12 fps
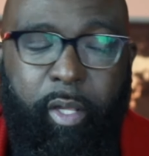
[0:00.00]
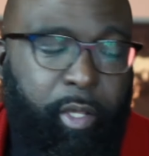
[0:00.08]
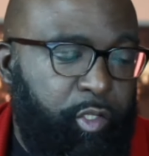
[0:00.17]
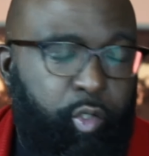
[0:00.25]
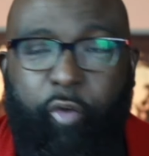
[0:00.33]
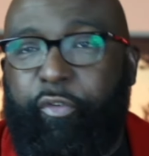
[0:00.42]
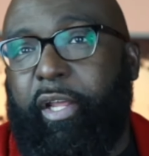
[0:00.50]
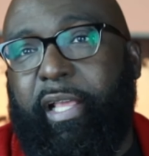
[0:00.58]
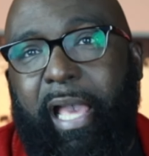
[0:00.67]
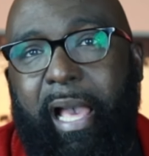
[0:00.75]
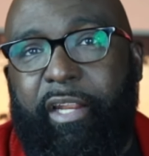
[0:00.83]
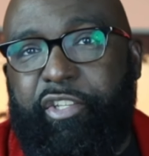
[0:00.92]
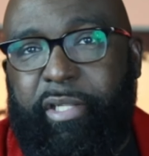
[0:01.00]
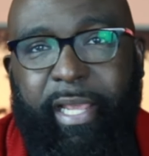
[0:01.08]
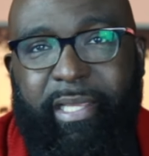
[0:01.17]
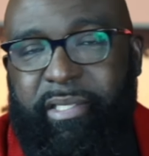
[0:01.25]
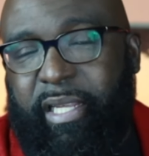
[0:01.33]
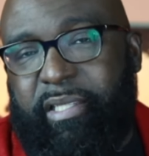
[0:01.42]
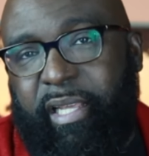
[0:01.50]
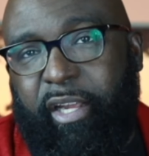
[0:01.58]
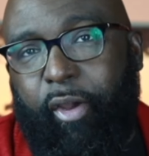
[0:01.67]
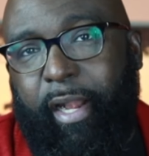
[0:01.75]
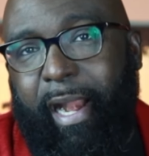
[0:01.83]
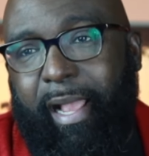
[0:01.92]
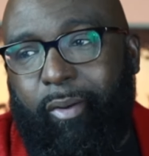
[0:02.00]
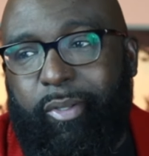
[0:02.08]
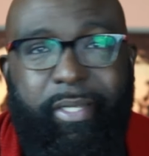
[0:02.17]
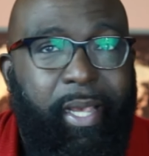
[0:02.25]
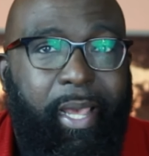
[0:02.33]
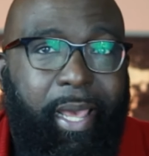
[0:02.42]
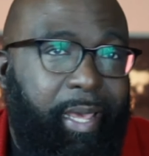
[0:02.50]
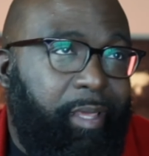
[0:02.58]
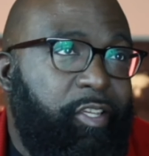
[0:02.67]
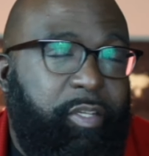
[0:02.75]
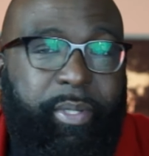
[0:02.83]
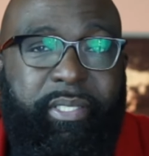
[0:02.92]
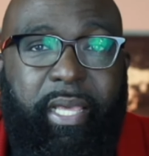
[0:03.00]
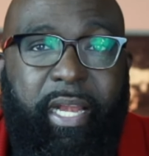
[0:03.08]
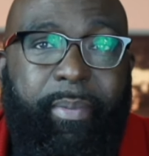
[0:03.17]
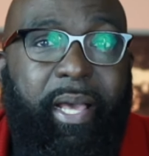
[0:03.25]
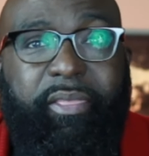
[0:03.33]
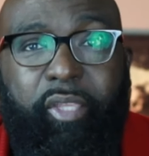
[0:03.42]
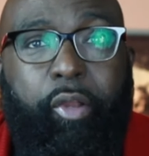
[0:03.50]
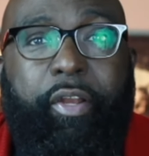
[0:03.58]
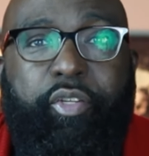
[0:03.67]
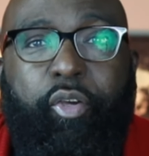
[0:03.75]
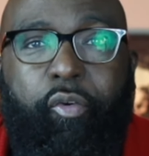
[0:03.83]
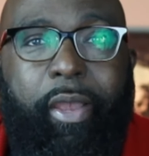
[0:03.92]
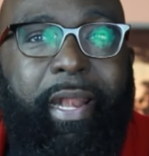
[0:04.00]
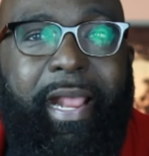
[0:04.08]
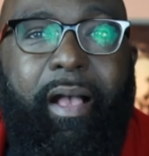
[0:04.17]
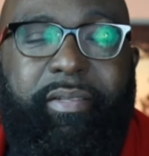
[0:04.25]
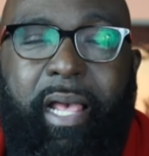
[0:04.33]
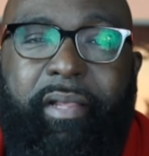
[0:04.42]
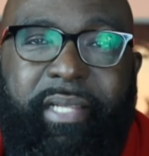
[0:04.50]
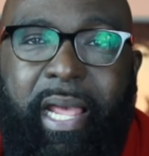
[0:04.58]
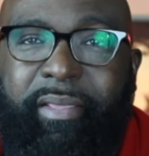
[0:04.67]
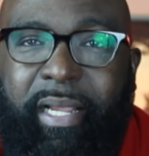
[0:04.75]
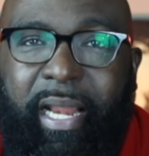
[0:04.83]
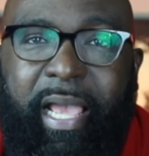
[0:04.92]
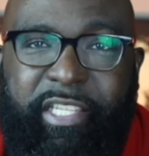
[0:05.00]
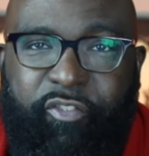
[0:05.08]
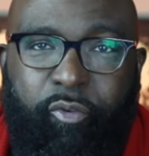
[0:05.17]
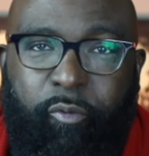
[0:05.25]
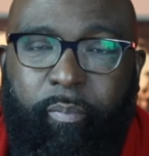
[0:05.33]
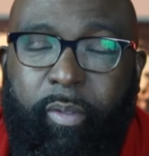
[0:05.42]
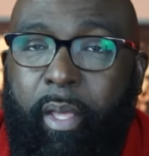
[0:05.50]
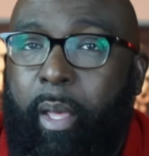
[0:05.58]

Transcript: So if you're in college, you're taking 16 credit hours, hey, you should be studying about 32 credit hours outside the classroom.